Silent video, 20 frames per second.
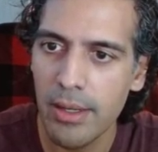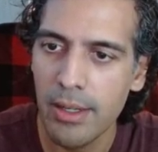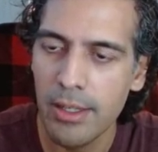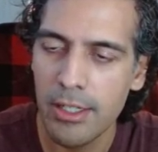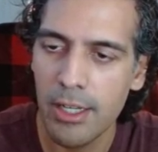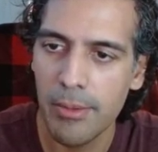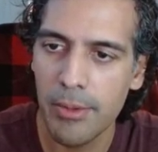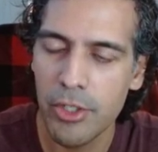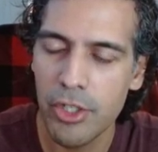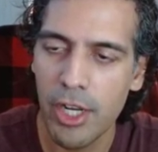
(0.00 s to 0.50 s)

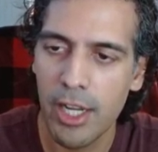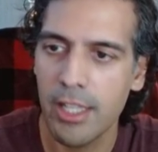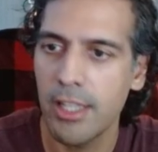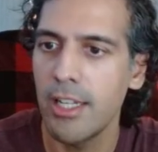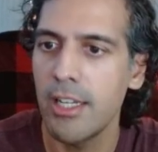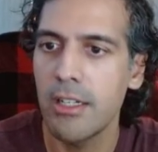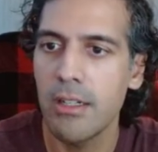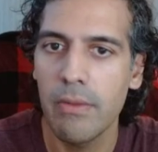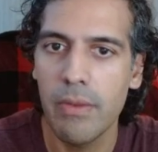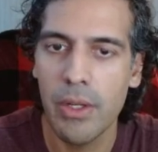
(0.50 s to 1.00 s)
double check the
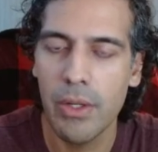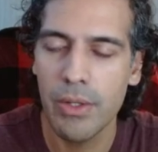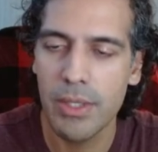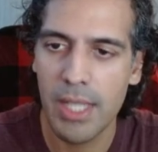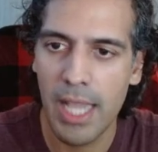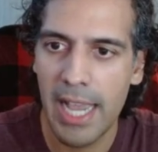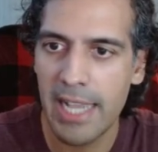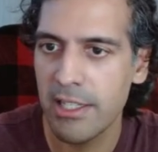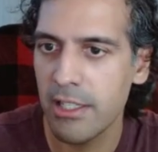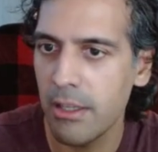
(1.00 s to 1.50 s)
interviewers
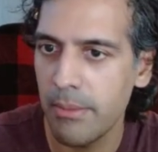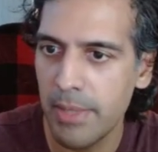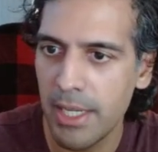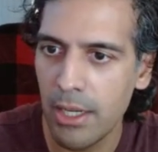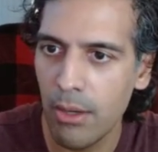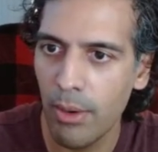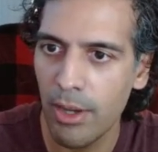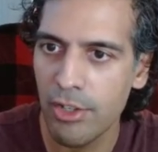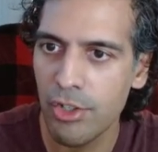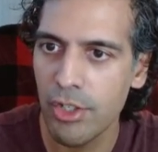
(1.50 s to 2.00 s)
asking me
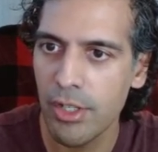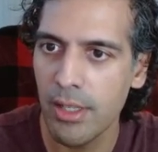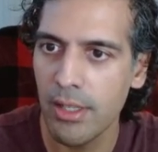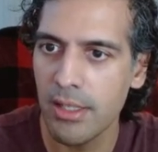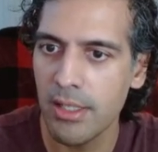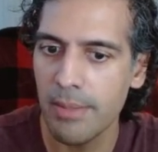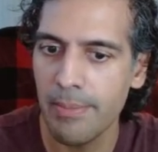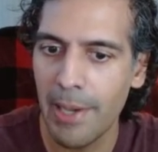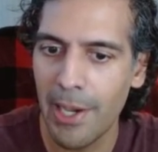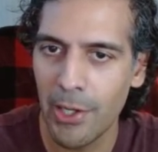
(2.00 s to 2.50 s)

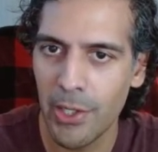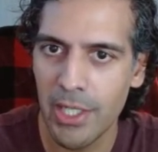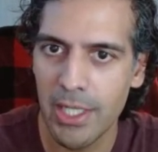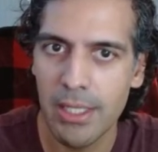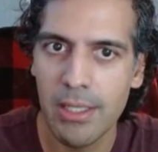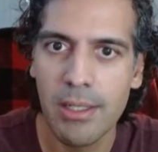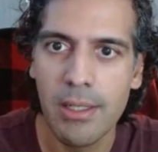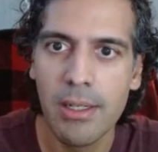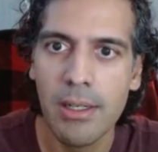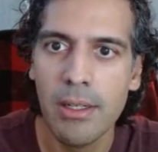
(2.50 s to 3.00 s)
questions about
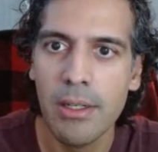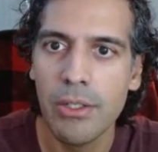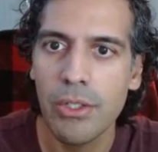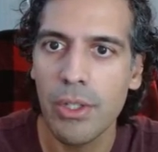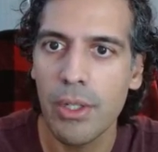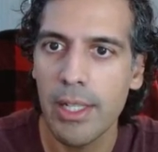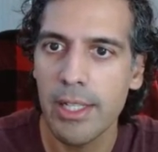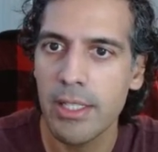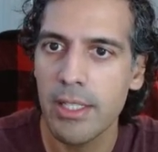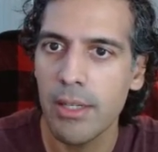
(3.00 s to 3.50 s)
it.
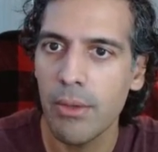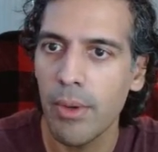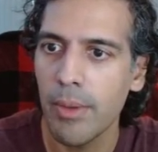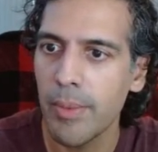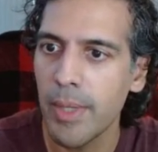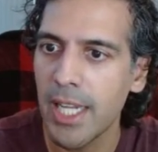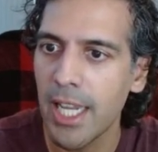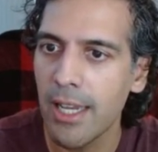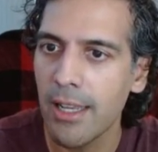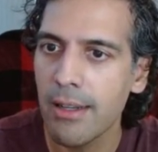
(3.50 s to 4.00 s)
So let's see what
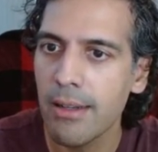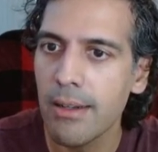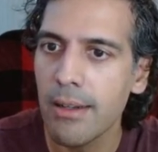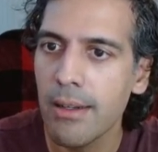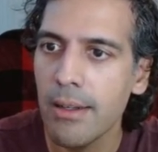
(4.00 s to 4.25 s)
we get.